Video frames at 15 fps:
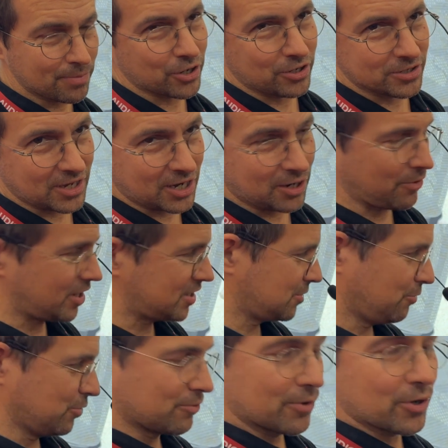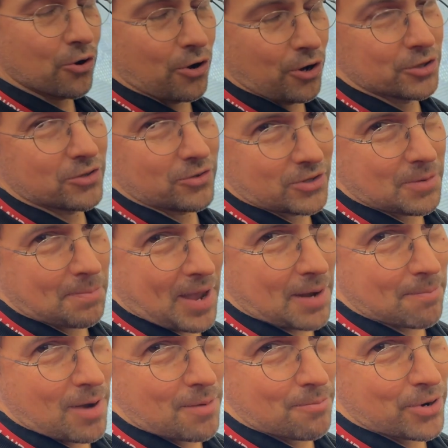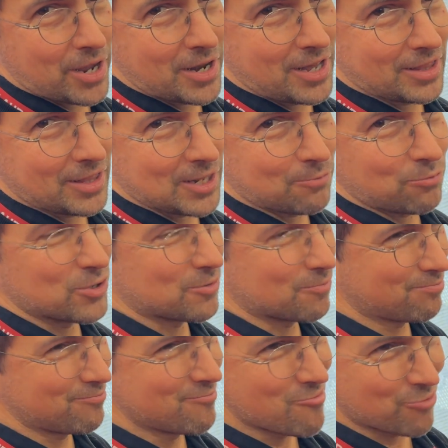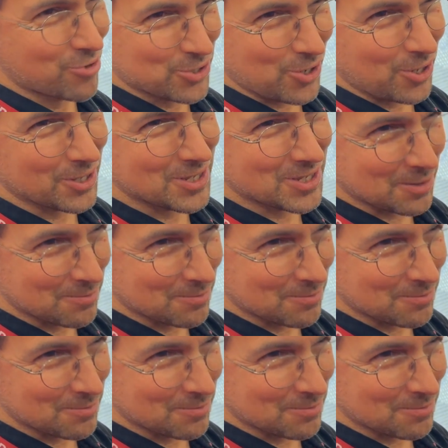because otherwise you would record the back membrane and that would result in